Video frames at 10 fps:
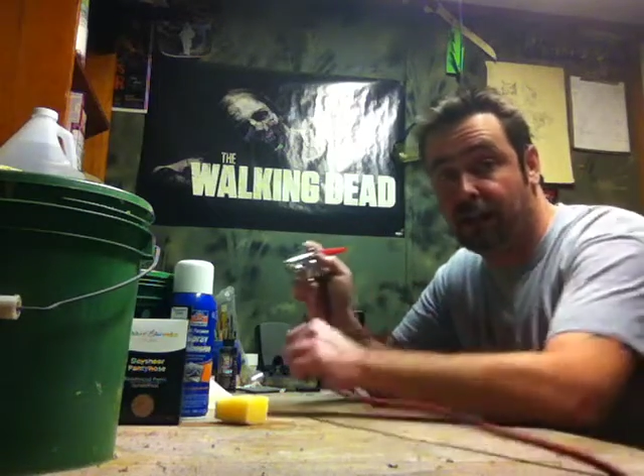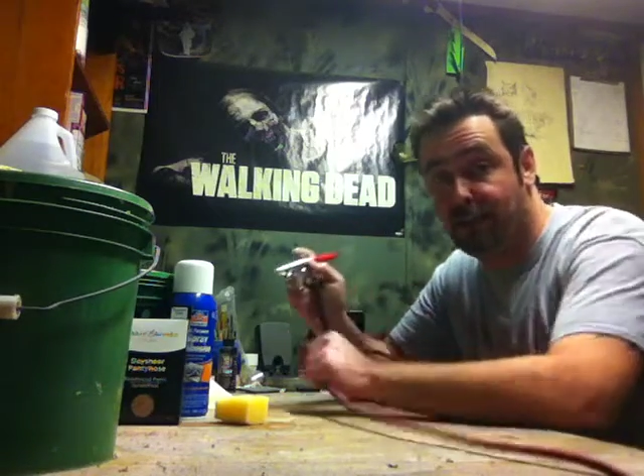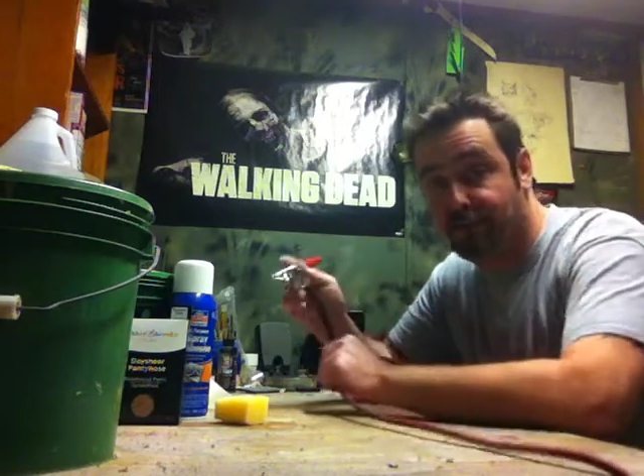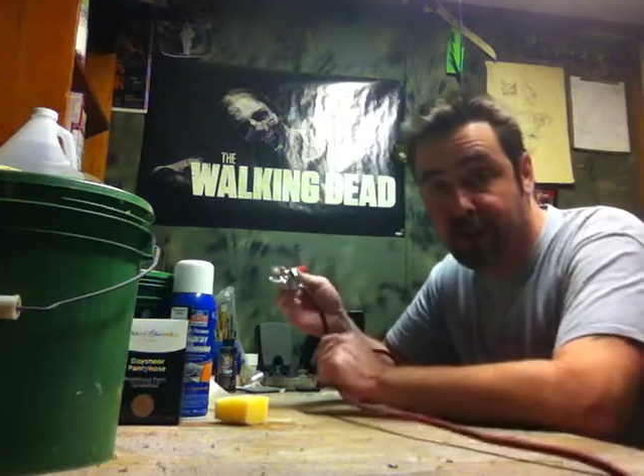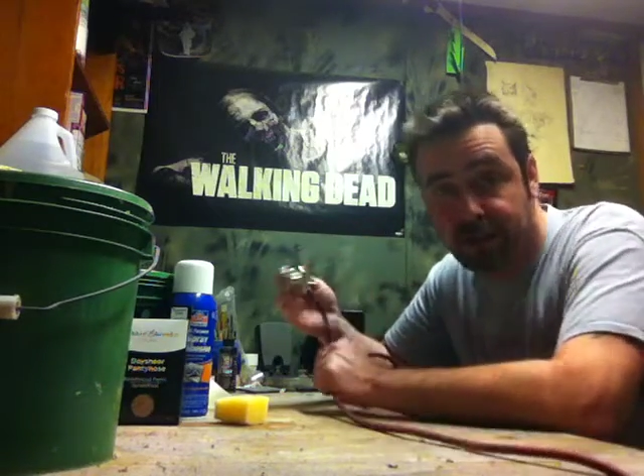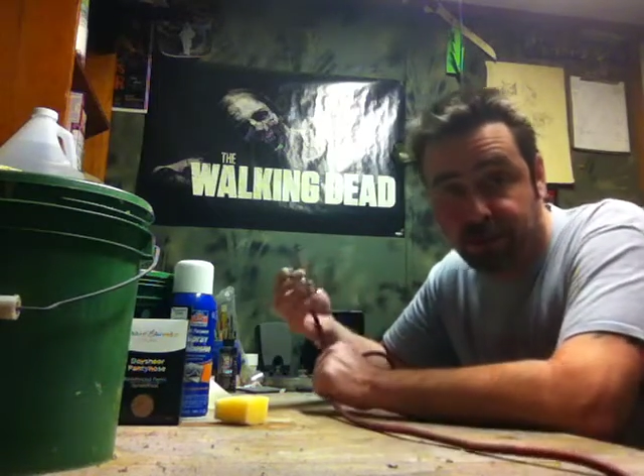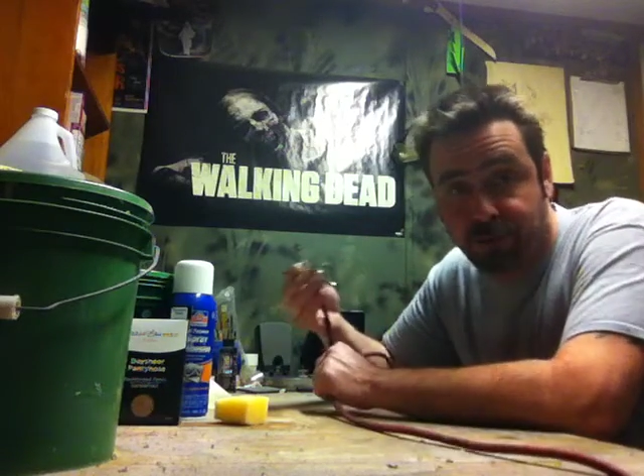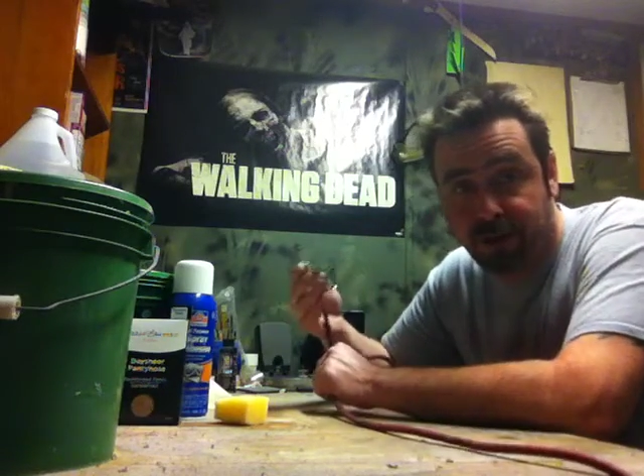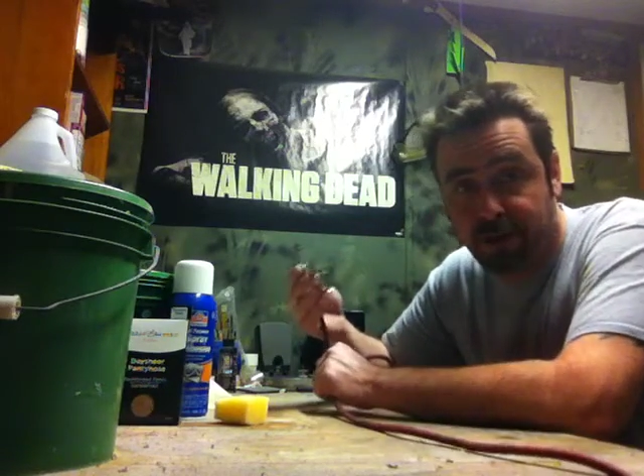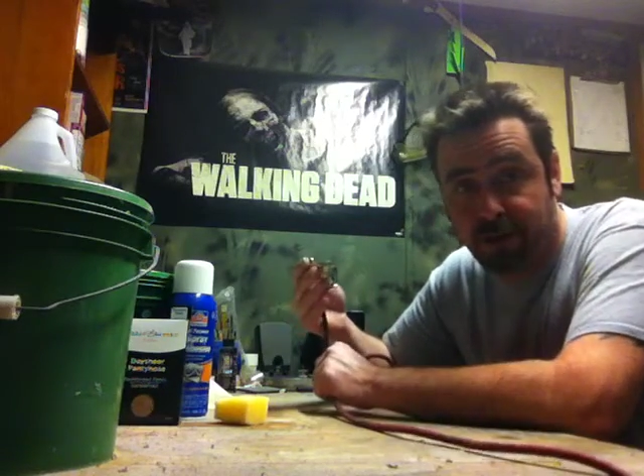effects
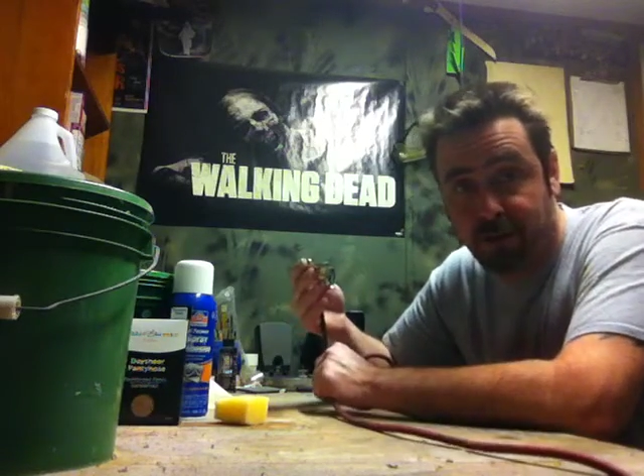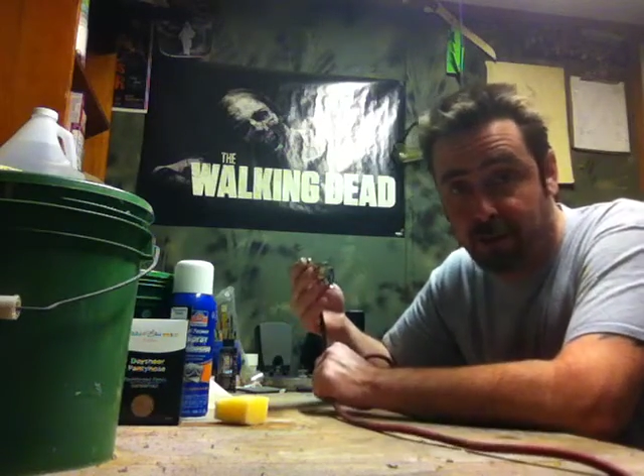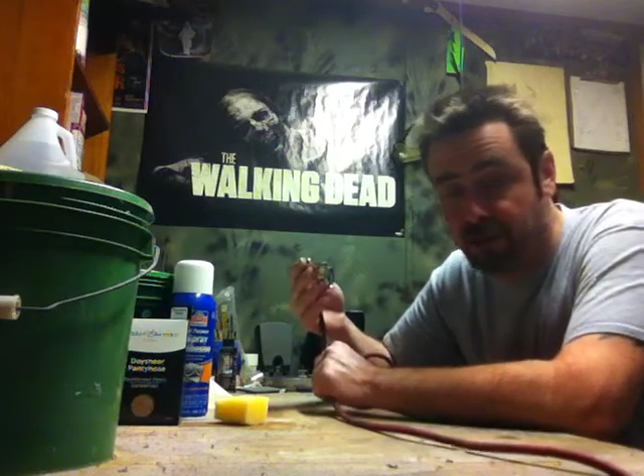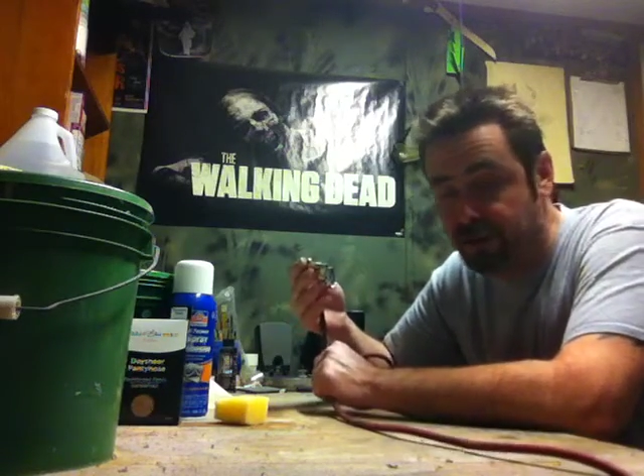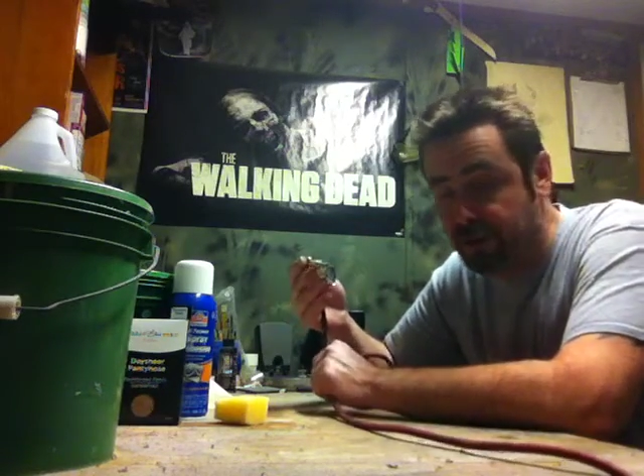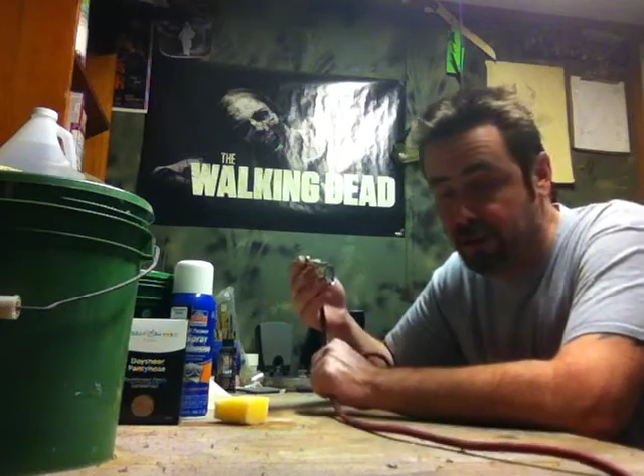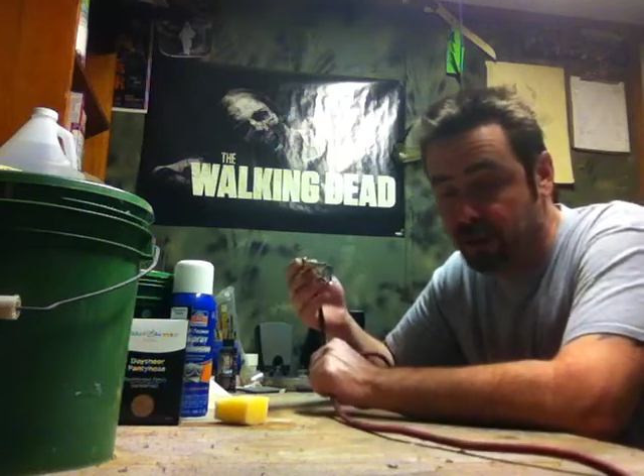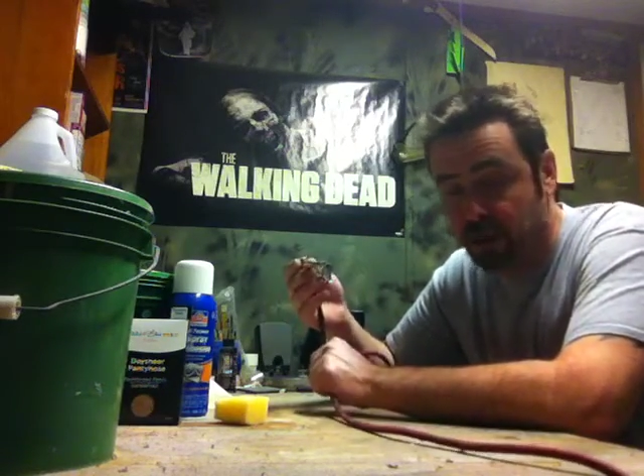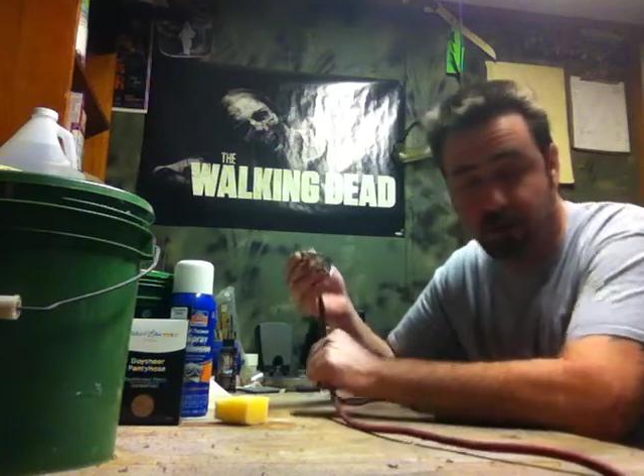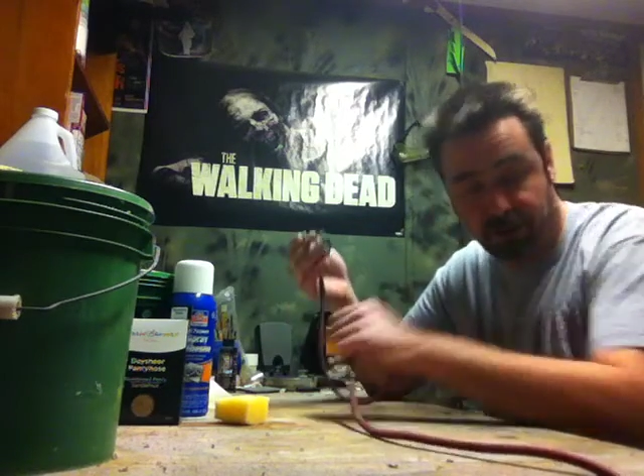with an airbrush.
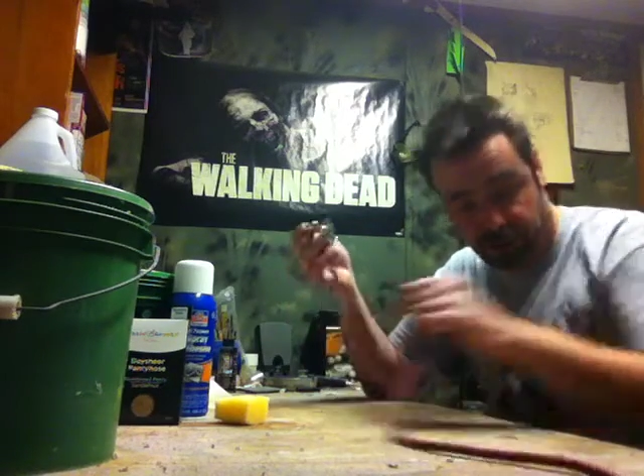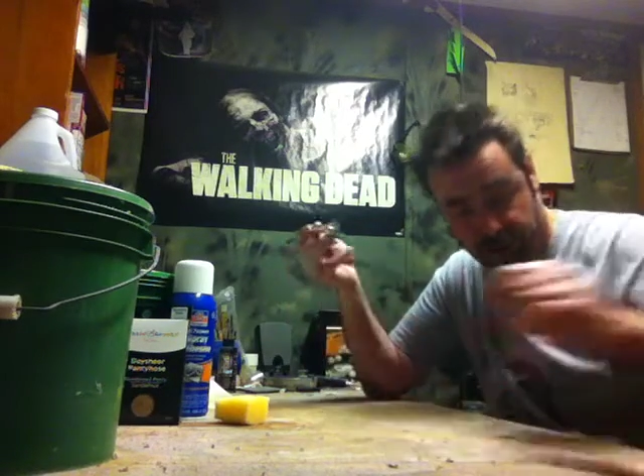Obviously,